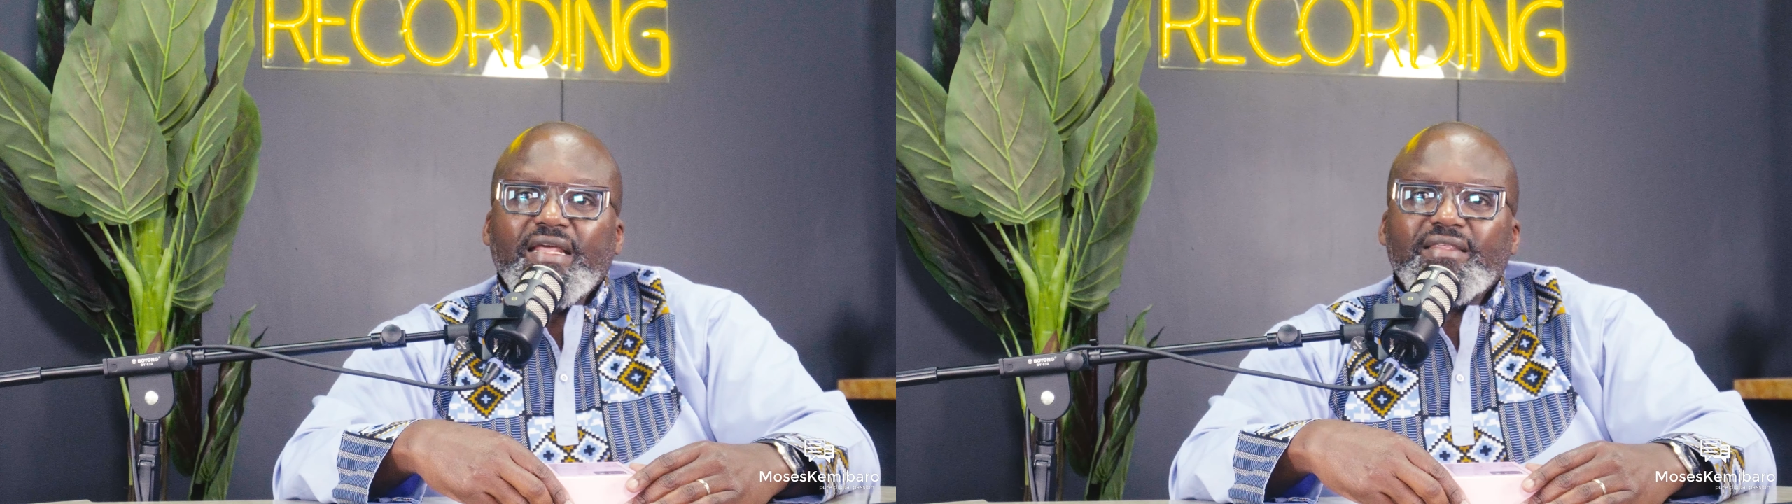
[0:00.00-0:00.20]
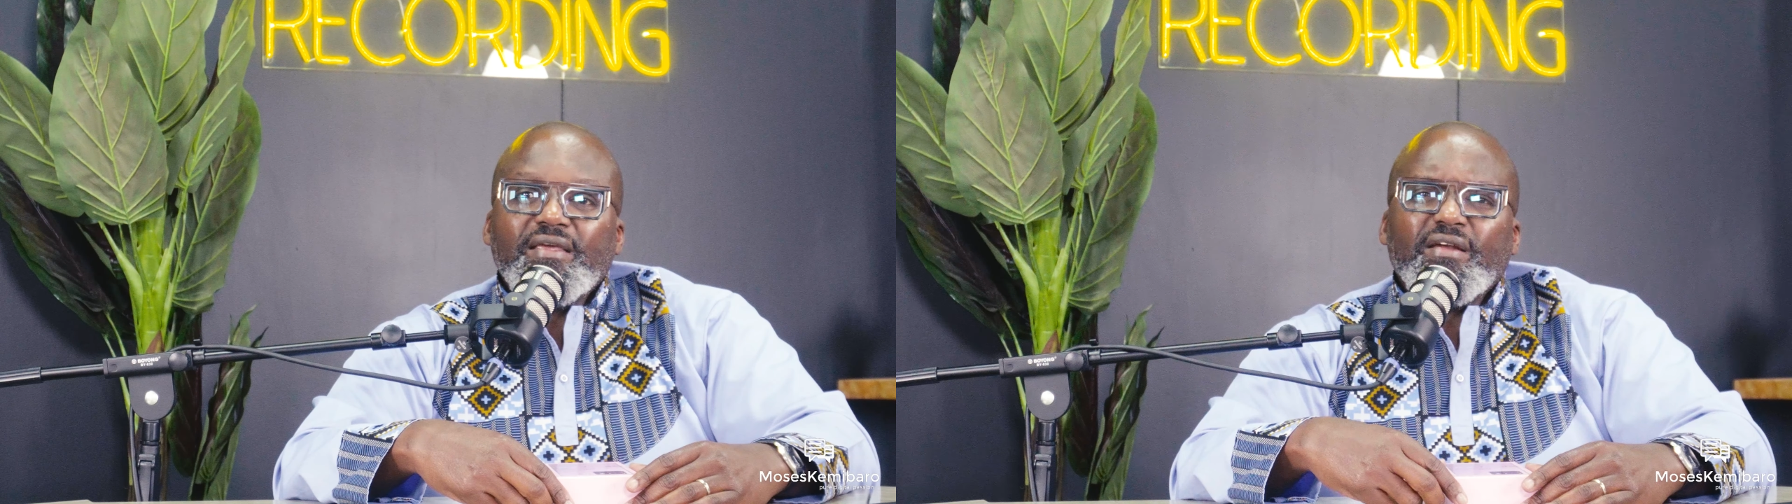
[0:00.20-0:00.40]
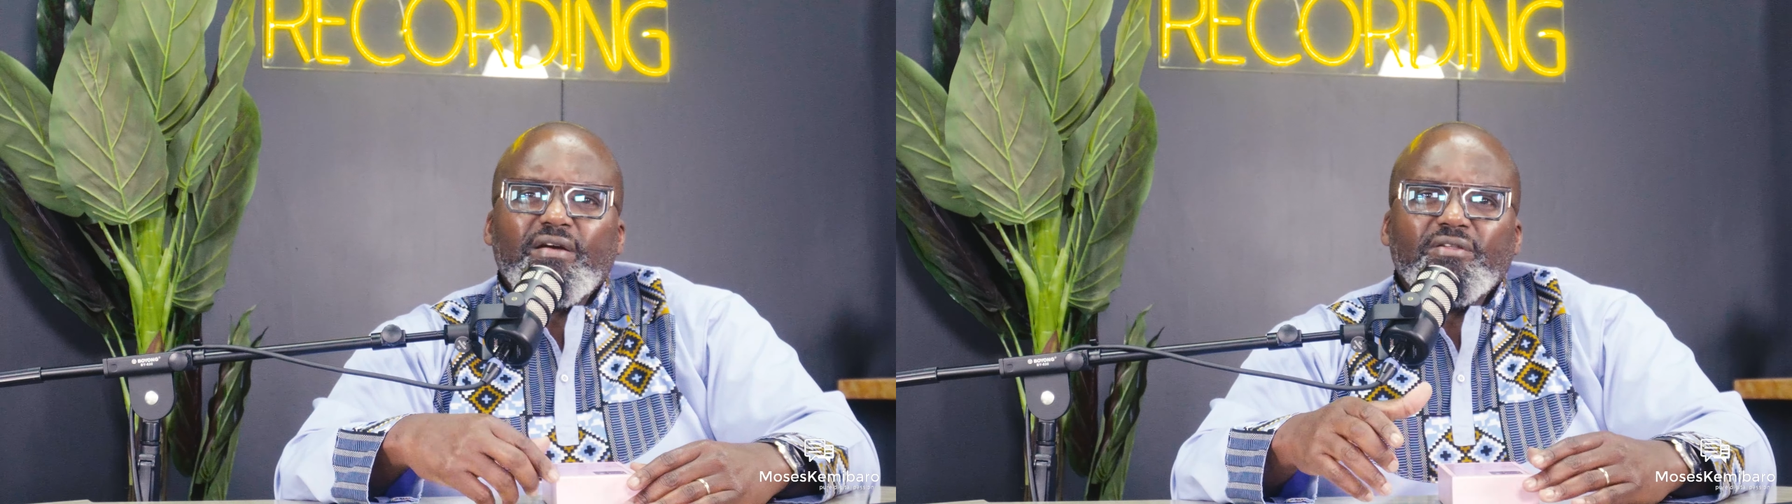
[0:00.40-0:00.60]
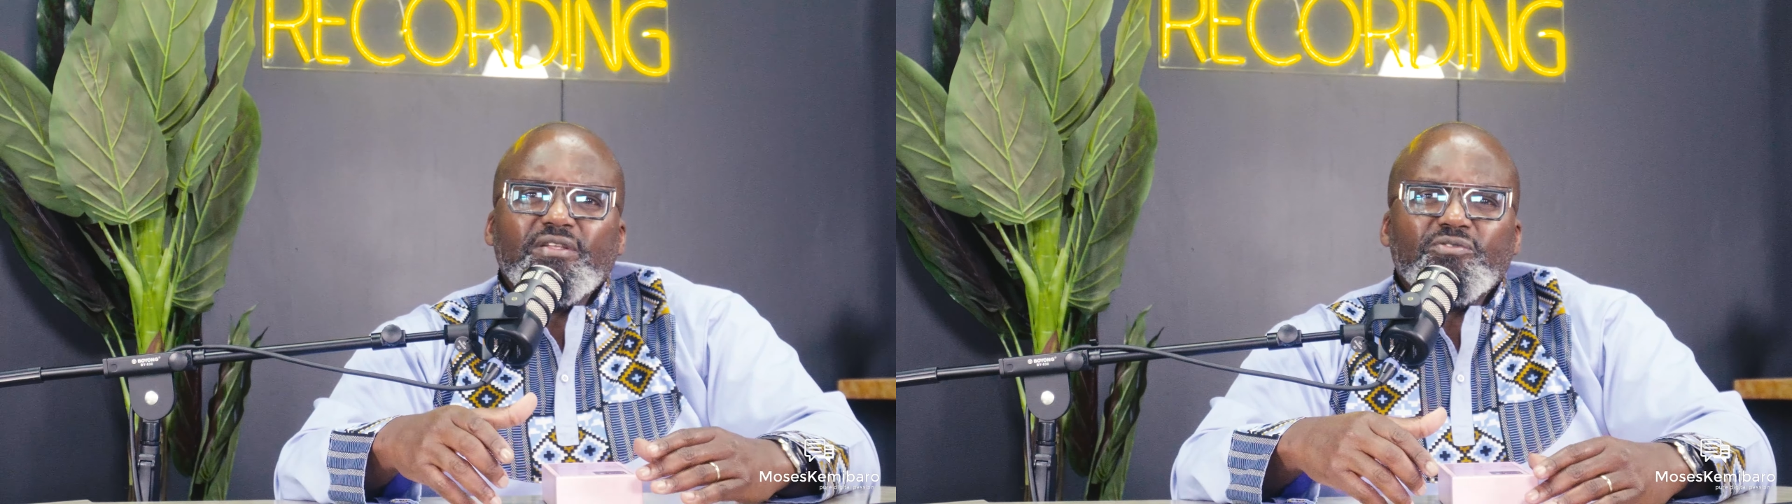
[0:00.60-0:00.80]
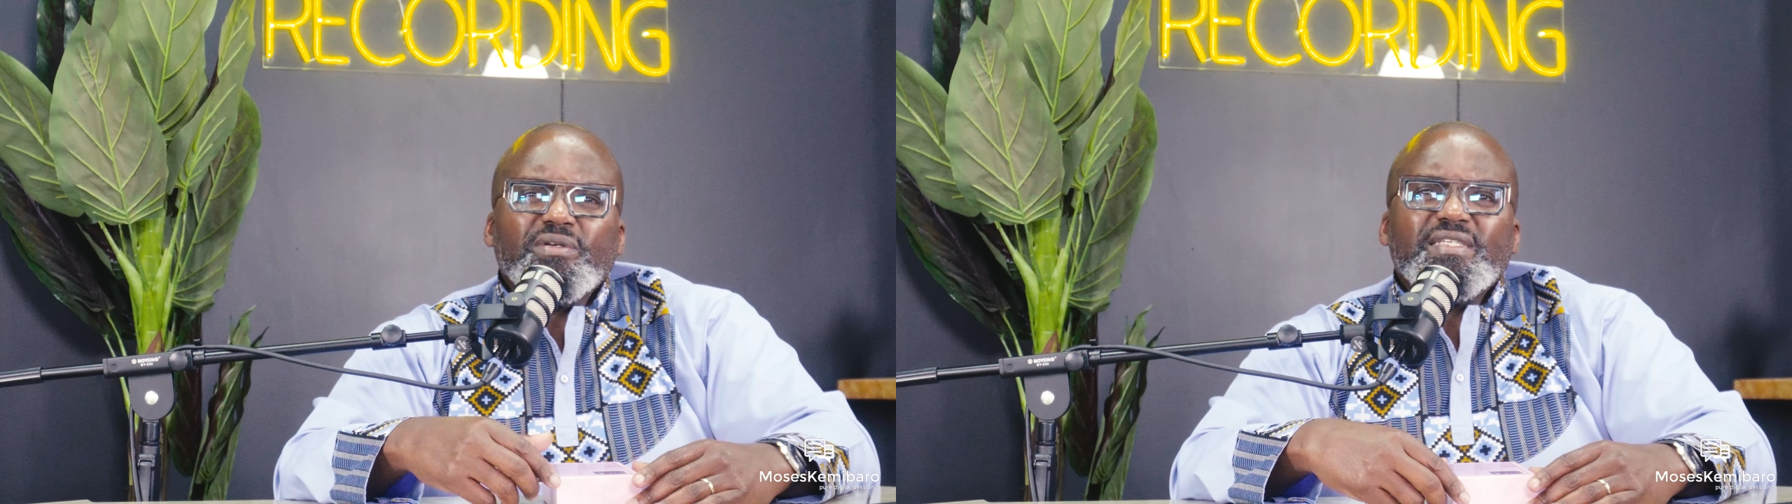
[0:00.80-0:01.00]
I think around
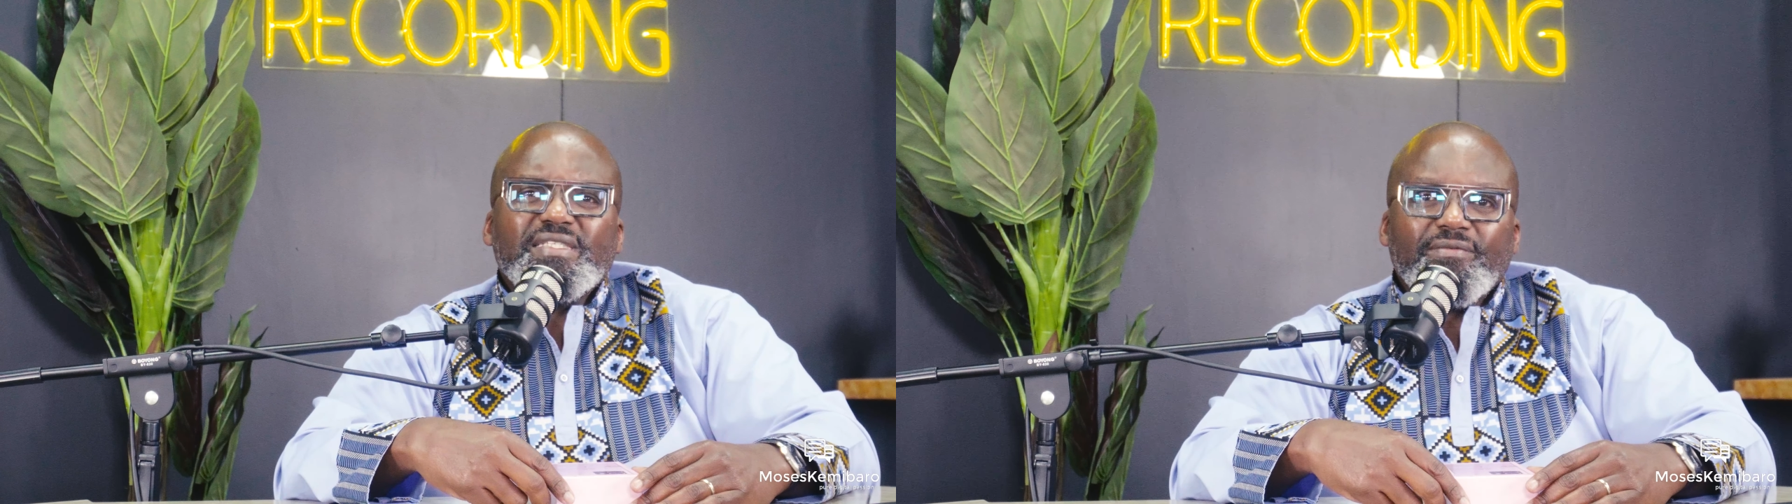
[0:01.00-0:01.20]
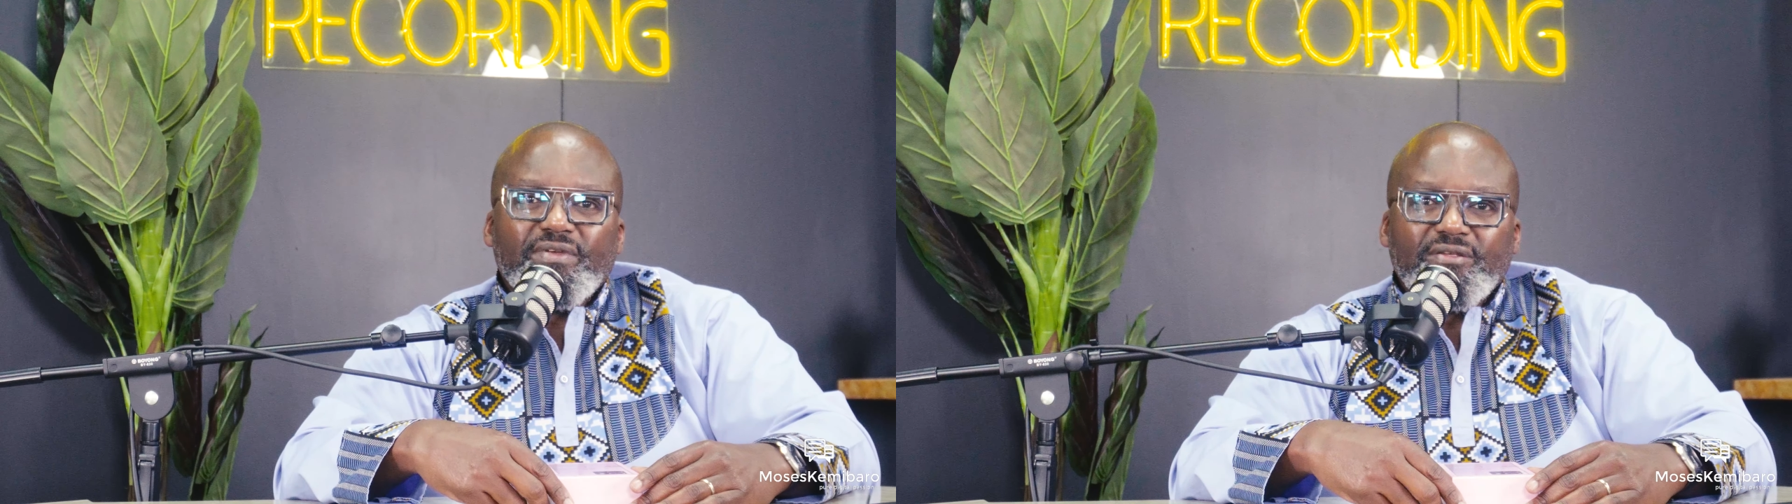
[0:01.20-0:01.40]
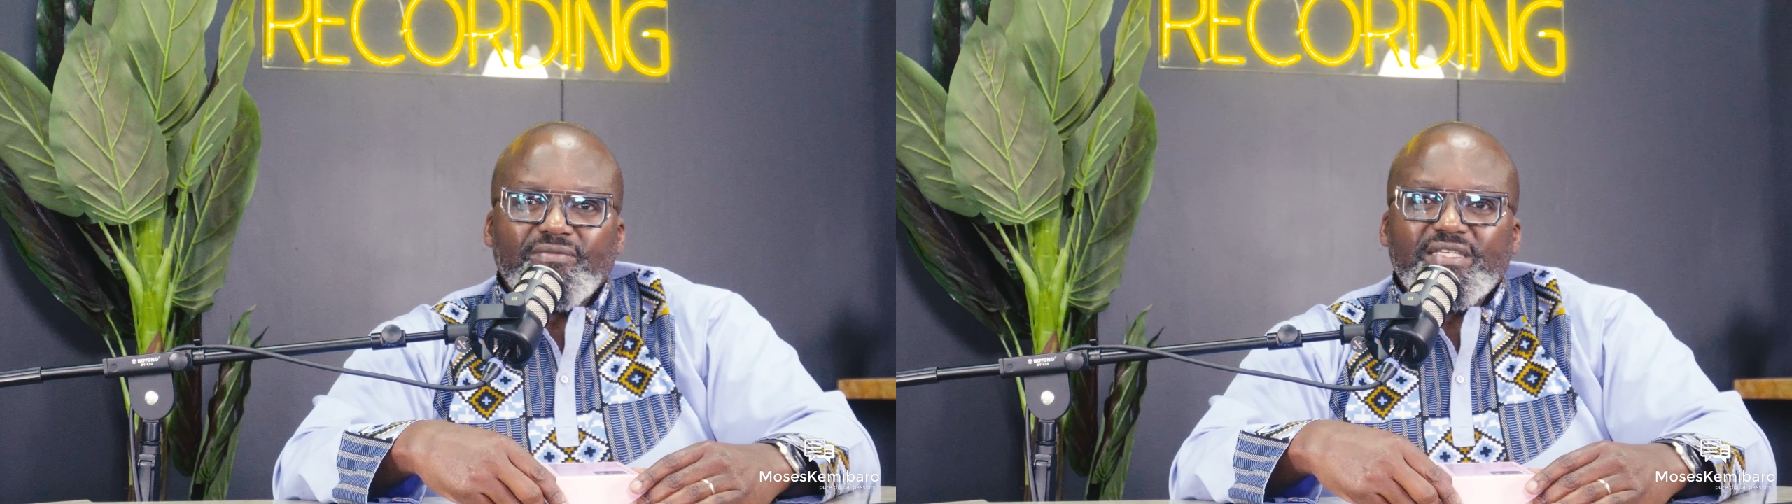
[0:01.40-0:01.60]
the 27th of